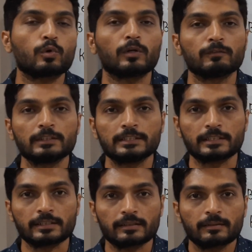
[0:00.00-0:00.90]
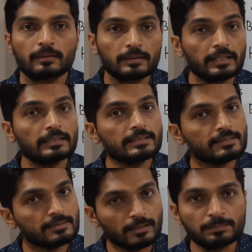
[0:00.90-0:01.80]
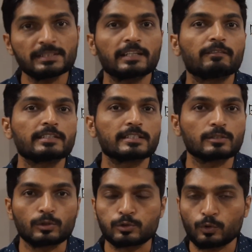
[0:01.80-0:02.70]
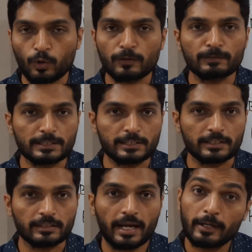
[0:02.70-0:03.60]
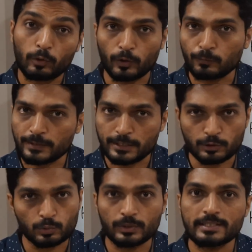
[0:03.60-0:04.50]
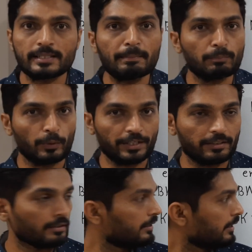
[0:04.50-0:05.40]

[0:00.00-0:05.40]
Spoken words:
is convergent, then its subsequence is also convergent and converges to the same point.